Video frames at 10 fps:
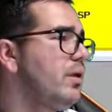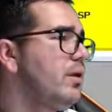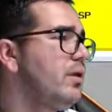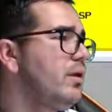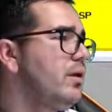
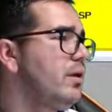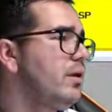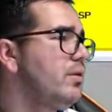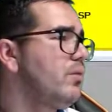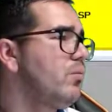
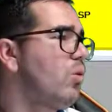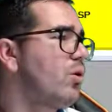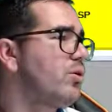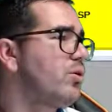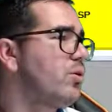And border
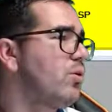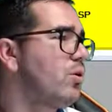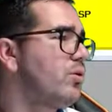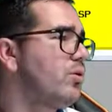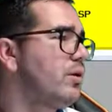
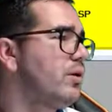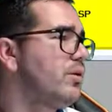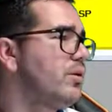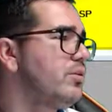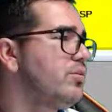color, I'm gonna
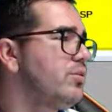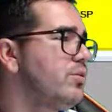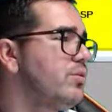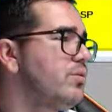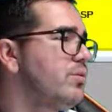
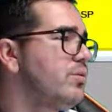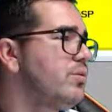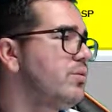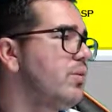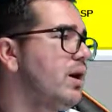choose
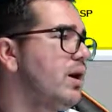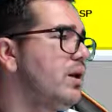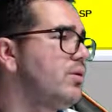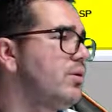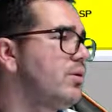white
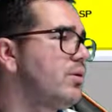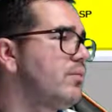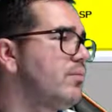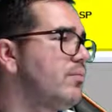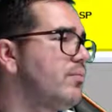or
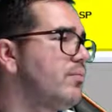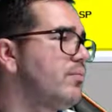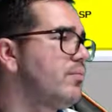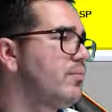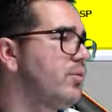
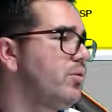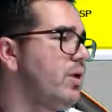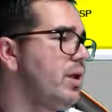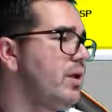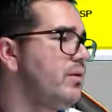
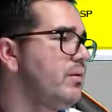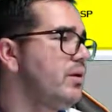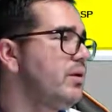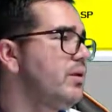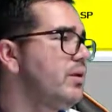gray.
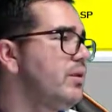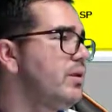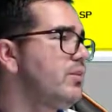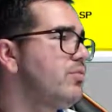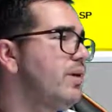That's
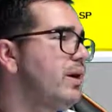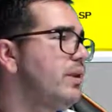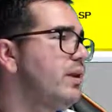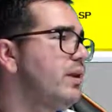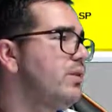fine.
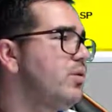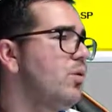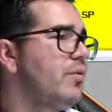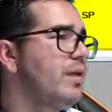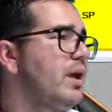And
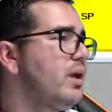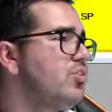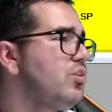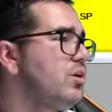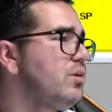
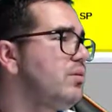connection